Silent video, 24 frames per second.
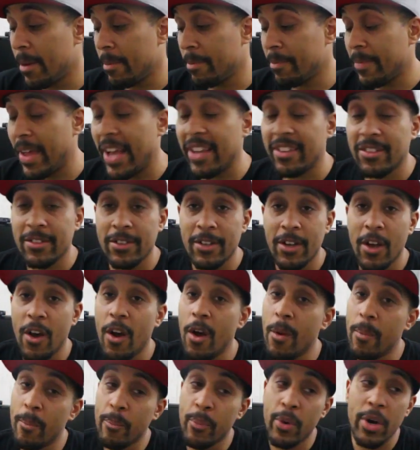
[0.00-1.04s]
um, that's
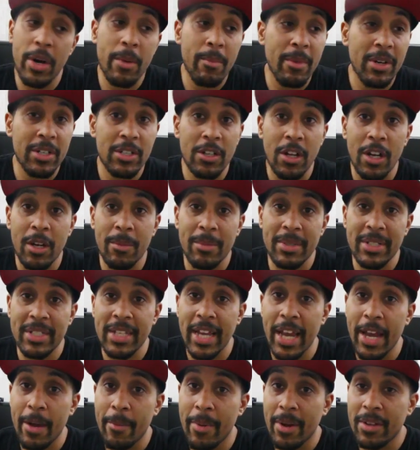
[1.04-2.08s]
pretty much all I'm gonna
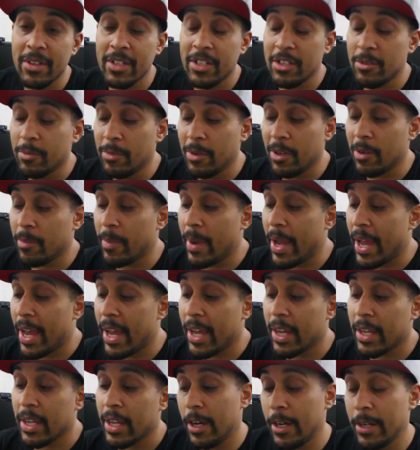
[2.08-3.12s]
say about this book
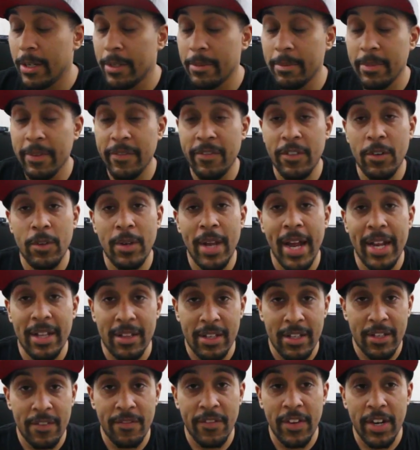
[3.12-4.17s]
bag. Um, if you like
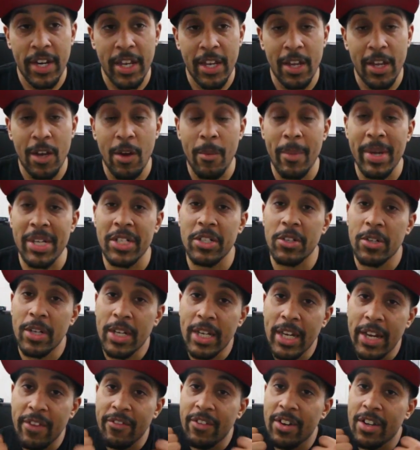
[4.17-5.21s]
this video, make sure you
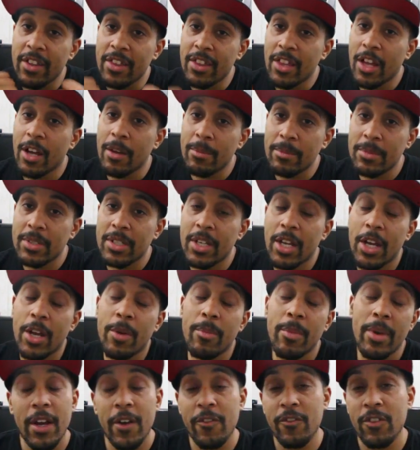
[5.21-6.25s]
give it a thumbs
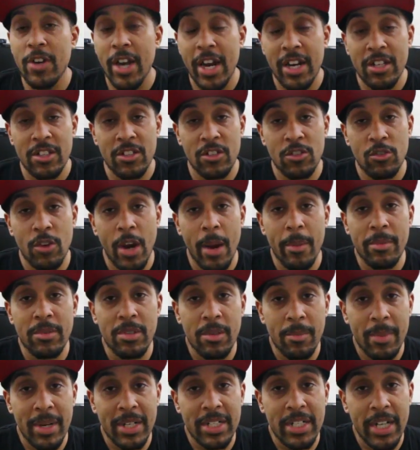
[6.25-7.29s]
up. Uh, if you're not a subscriber to
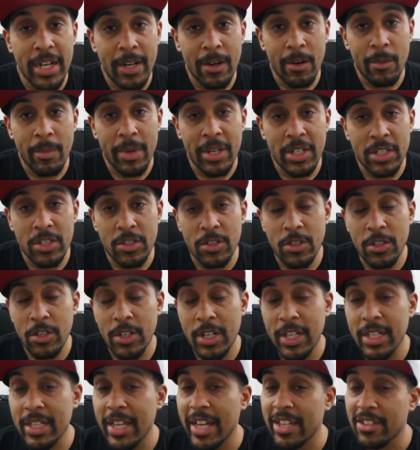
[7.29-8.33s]
my channel, make sure you
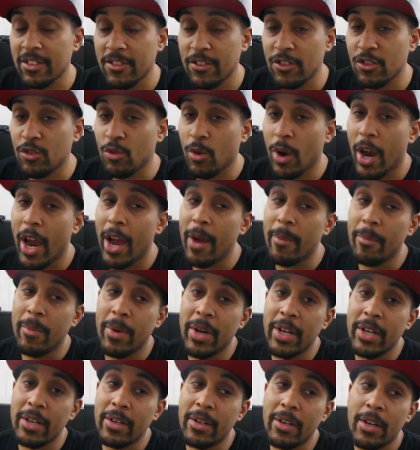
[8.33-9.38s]
hit that subscribe
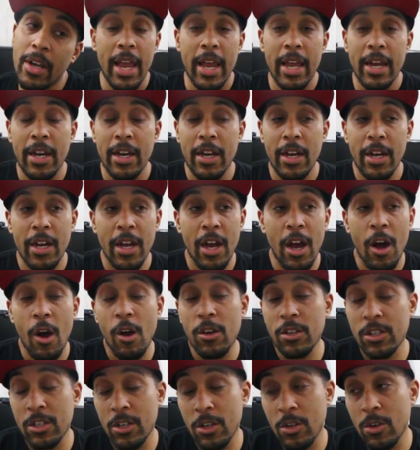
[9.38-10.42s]
button. And uh,
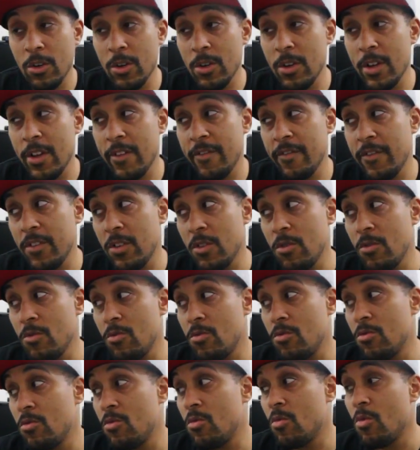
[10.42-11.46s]
also, if you
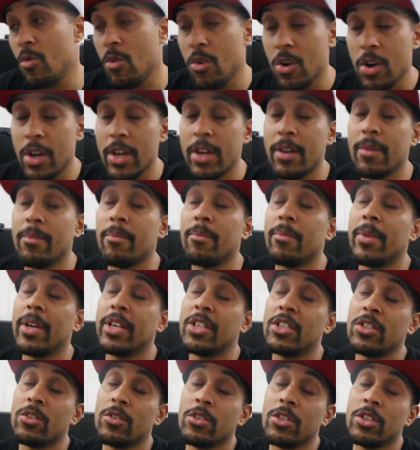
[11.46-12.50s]
want, make
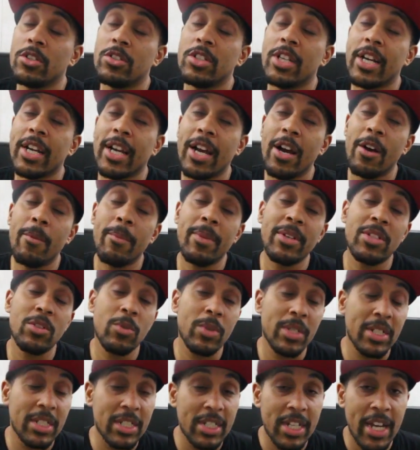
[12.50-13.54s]
sure you check out my
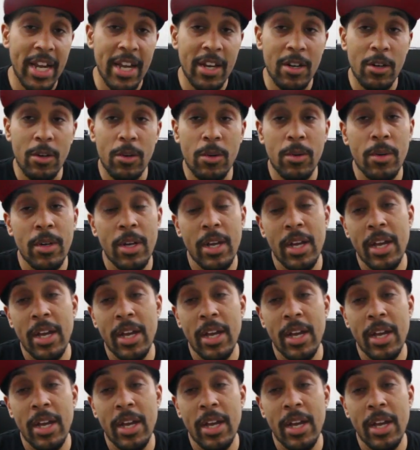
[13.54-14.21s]
Twitch channel